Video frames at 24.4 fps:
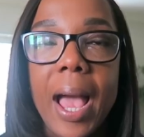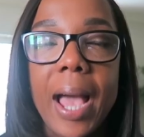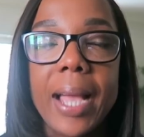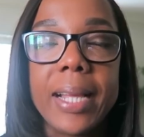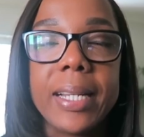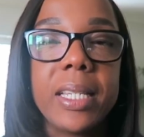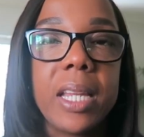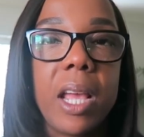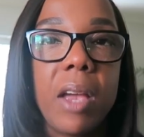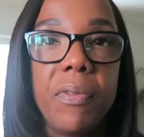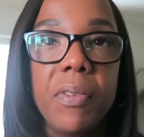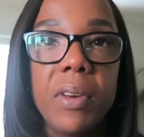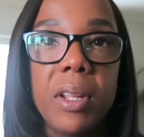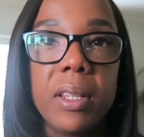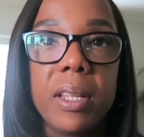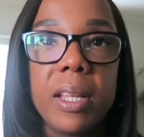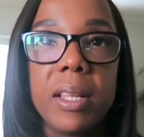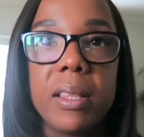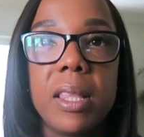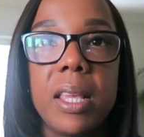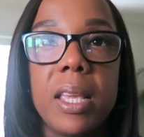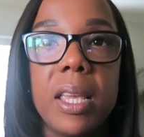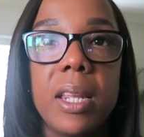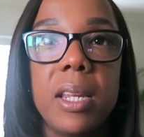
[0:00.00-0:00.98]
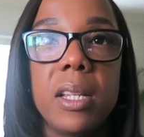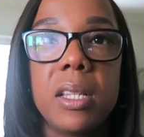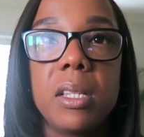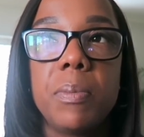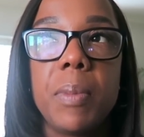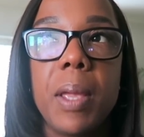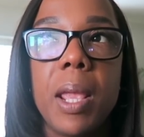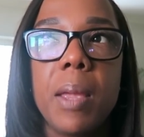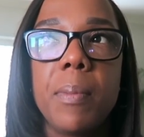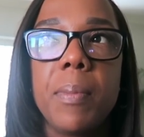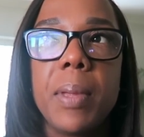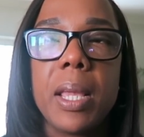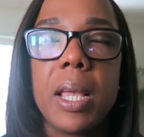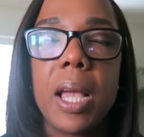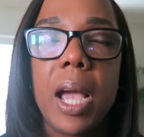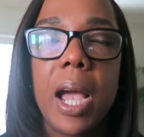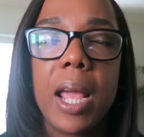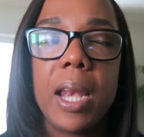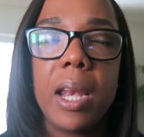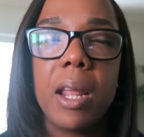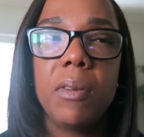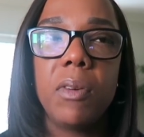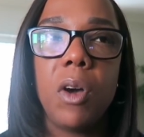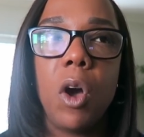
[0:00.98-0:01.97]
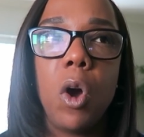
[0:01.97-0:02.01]
I definitely think it has made me
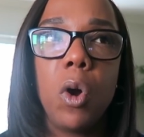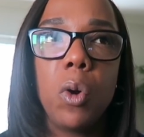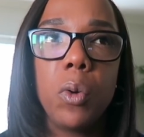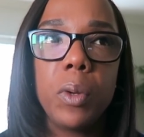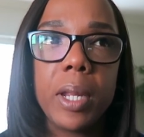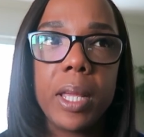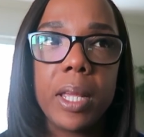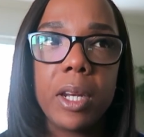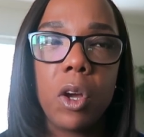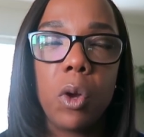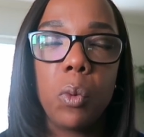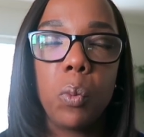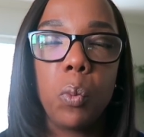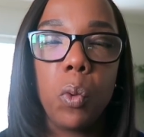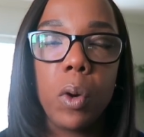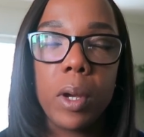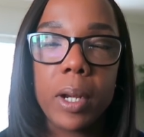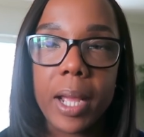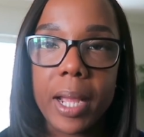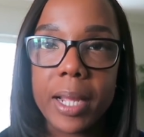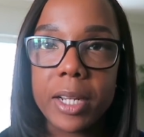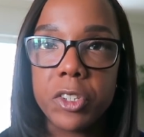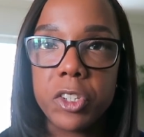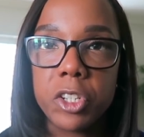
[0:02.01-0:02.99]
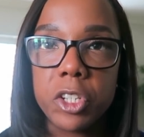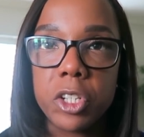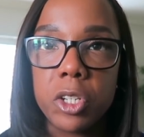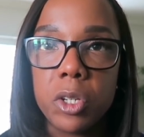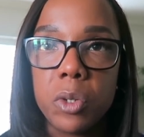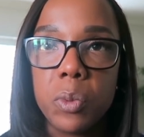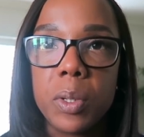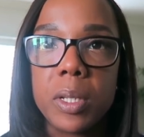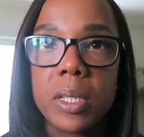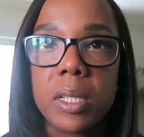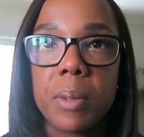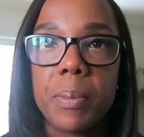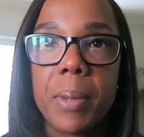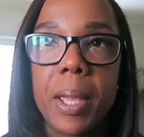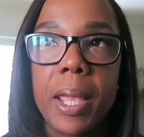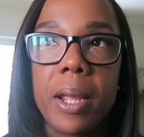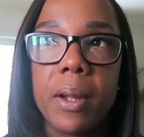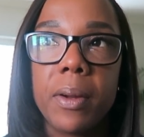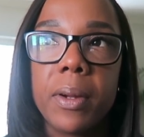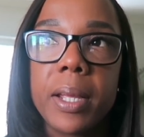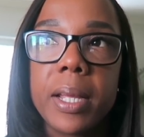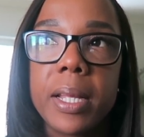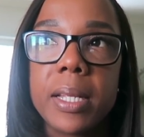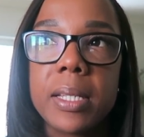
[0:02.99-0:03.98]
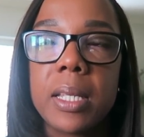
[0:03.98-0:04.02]
kind of hone in on what I do and some
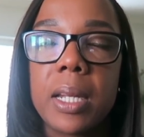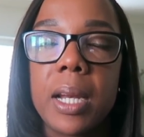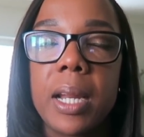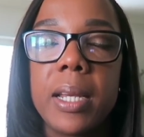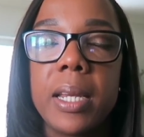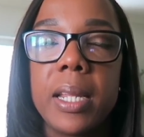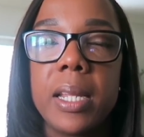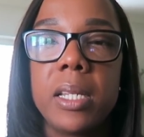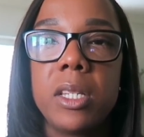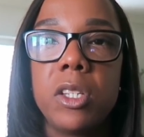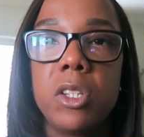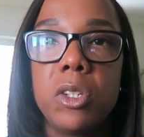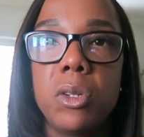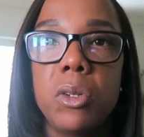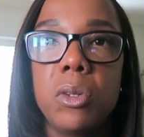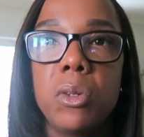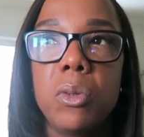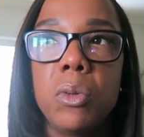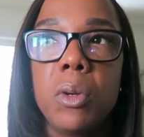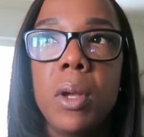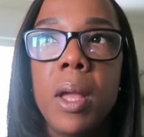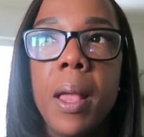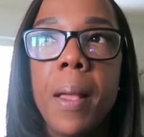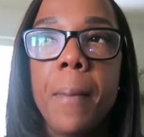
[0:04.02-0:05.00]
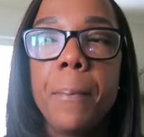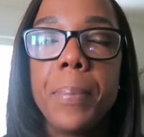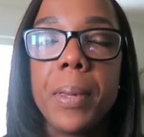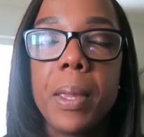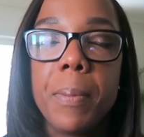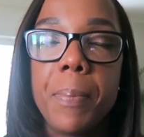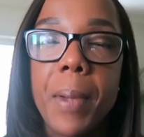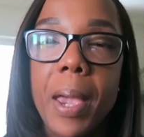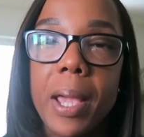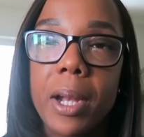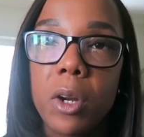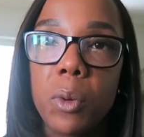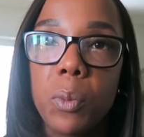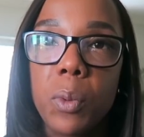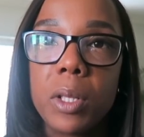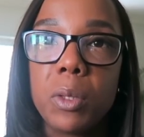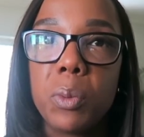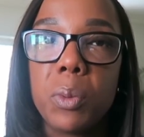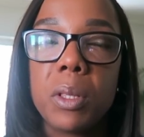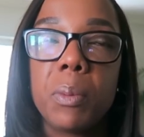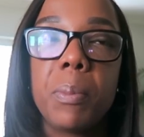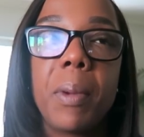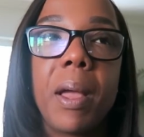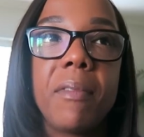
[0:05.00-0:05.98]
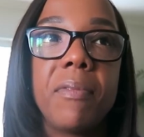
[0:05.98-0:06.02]
areas that I need to be better
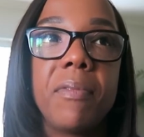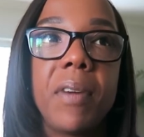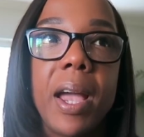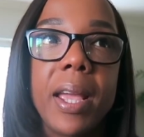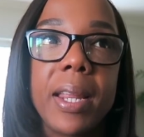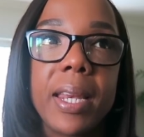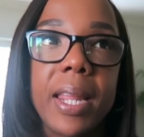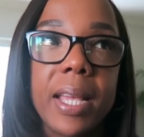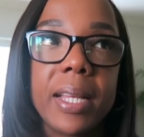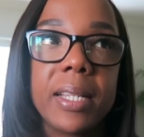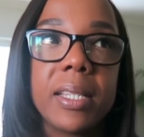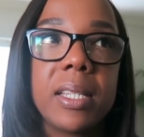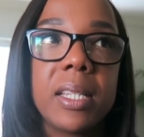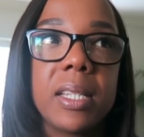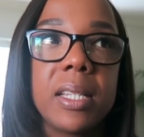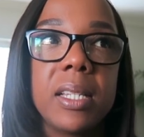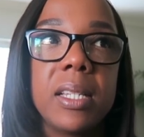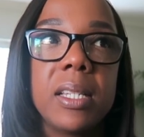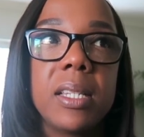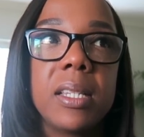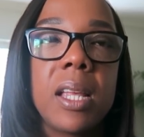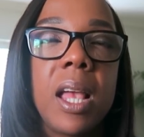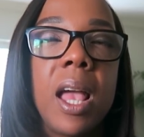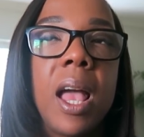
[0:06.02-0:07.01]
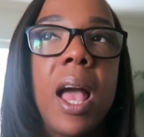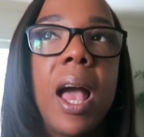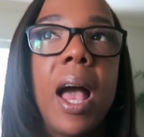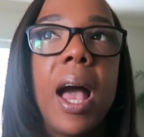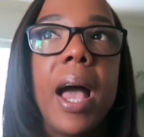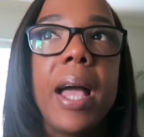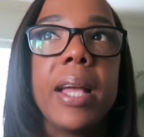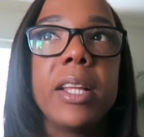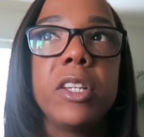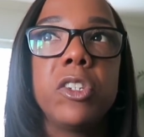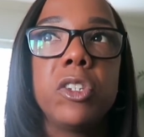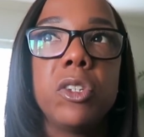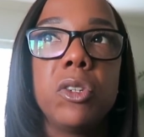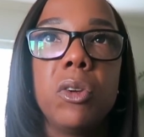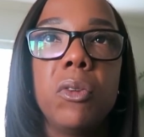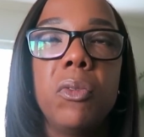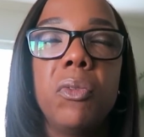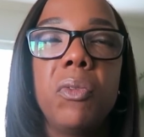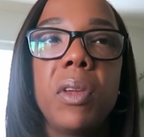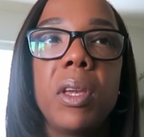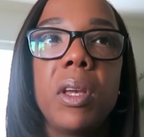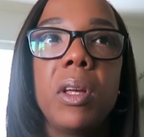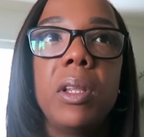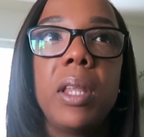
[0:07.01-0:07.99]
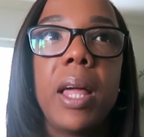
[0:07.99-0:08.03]
with my finances. I do
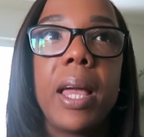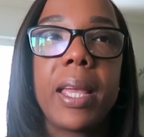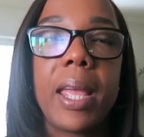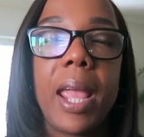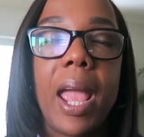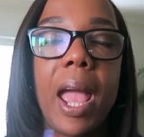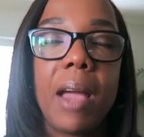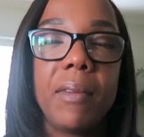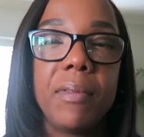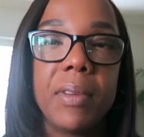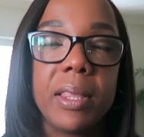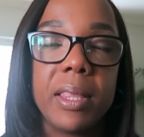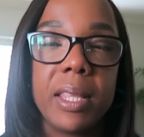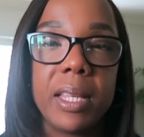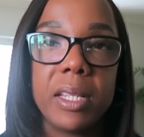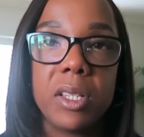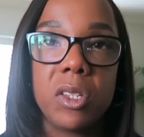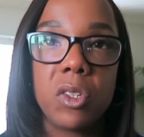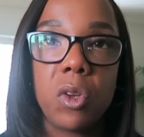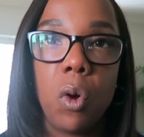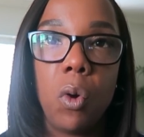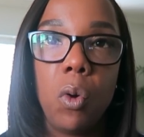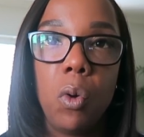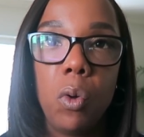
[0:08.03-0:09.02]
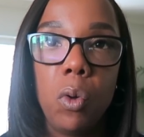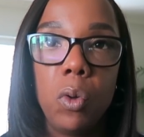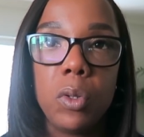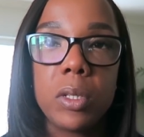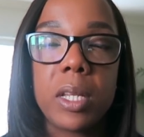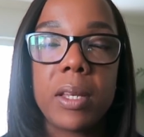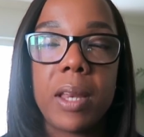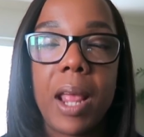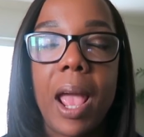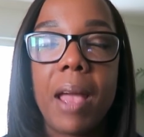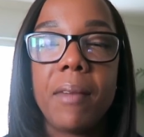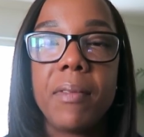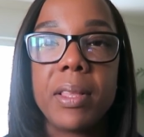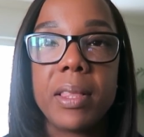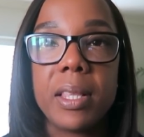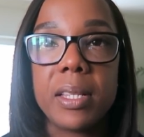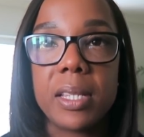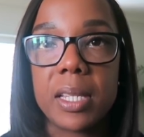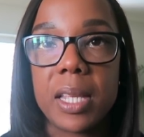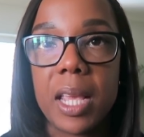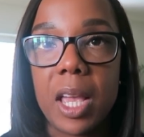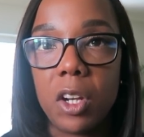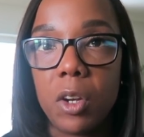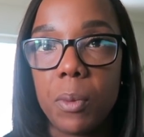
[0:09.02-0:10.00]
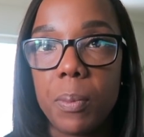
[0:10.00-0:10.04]
feel like having these goals and having
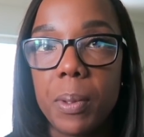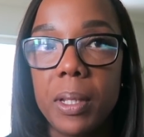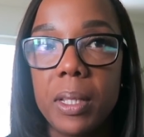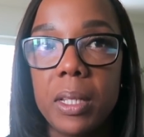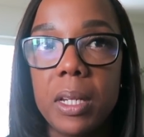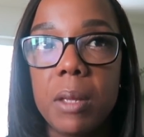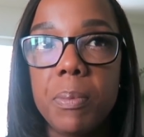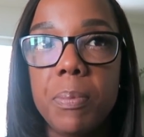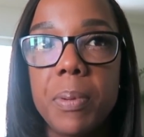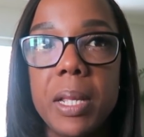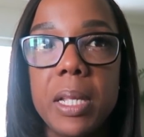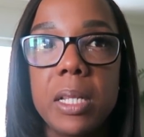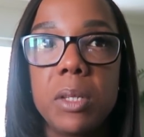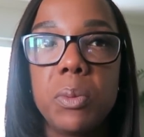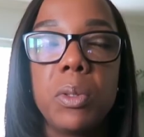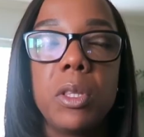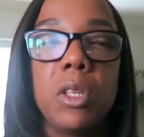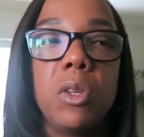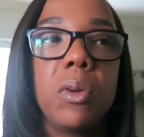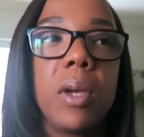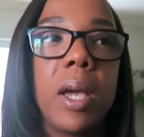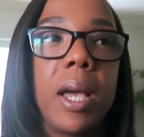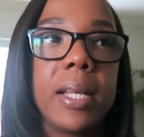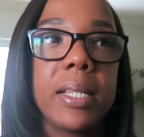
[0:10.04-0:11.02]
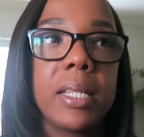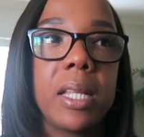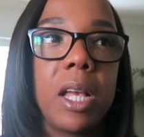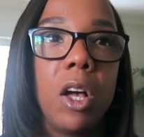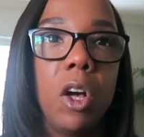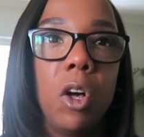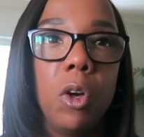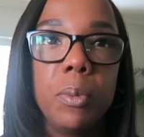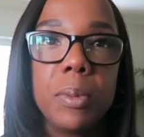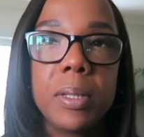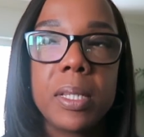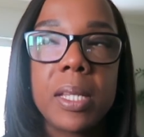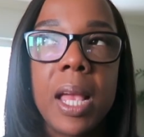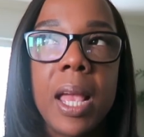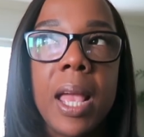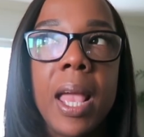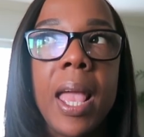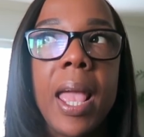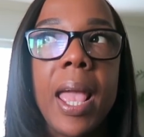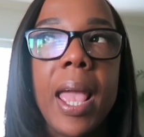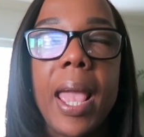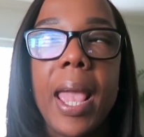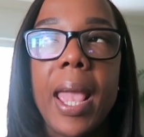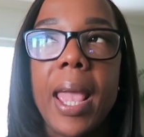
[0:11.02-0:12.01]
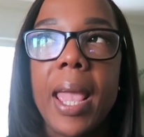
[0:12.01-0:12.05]
this accountability piece with you guys helps.
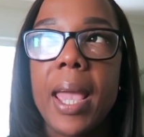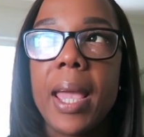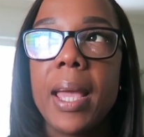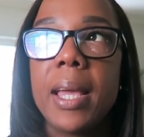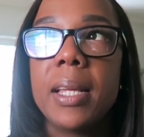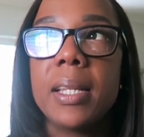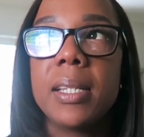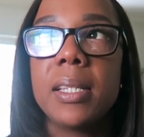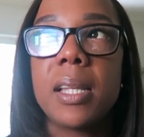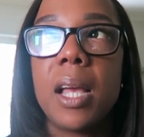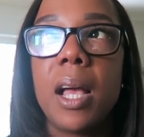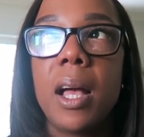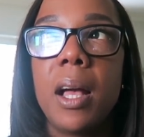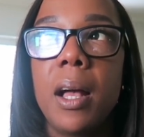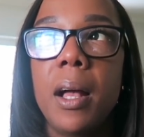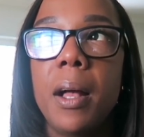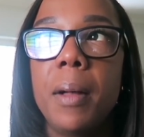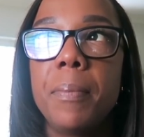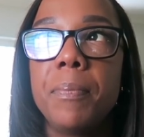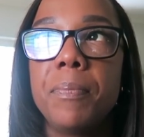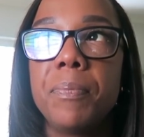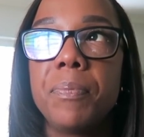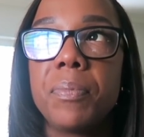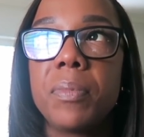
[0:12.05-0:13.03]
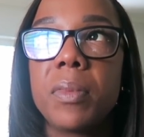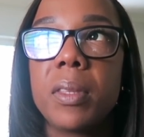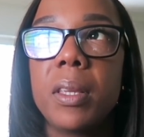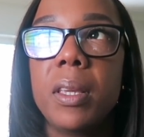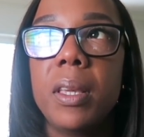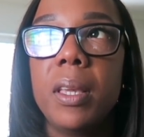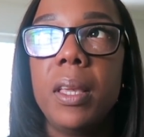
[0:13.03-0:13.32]
And